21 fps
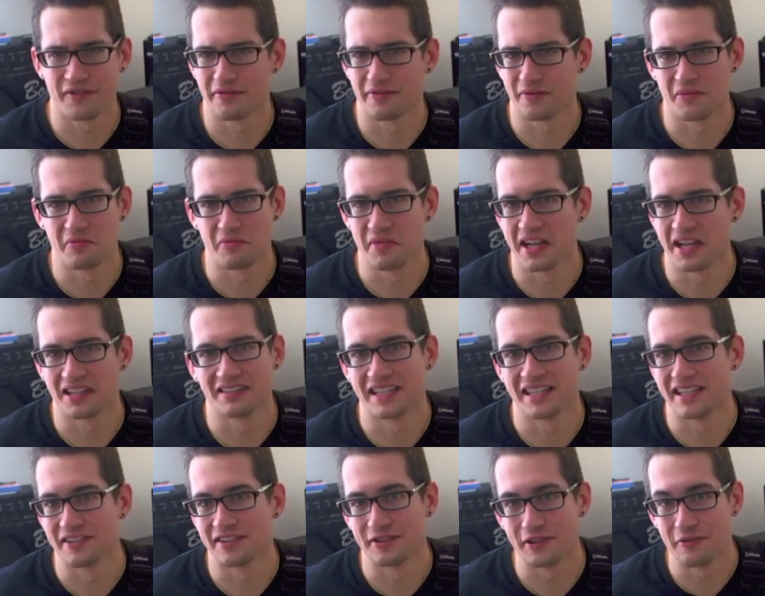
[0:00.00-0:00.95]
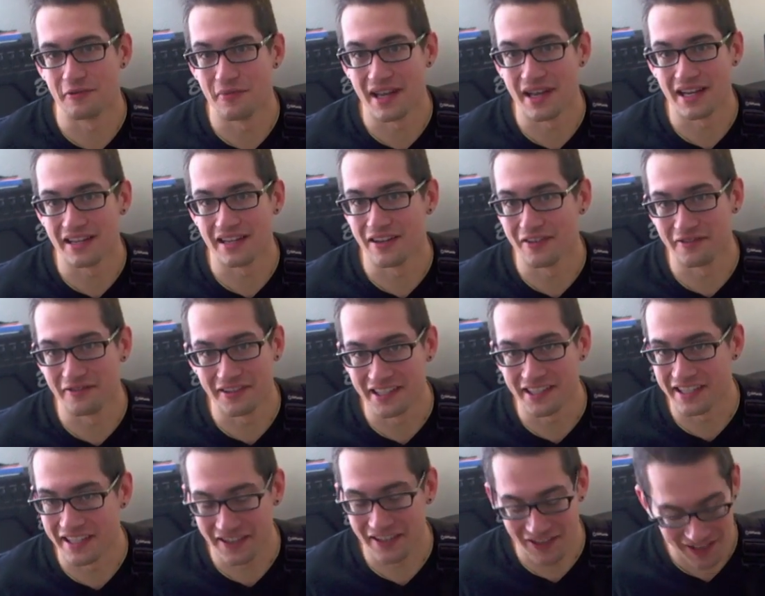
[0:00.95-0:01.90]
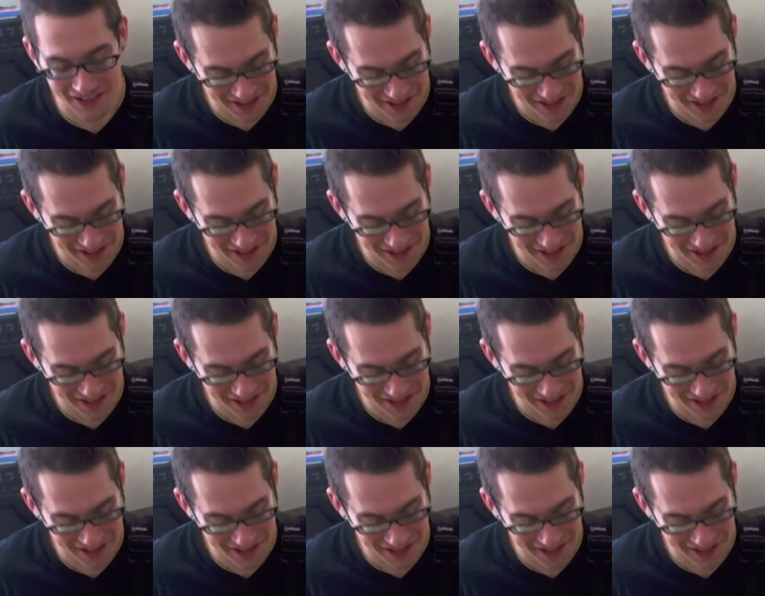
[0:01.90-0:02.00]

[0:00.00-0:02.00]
it from a Michelangelo Badio video.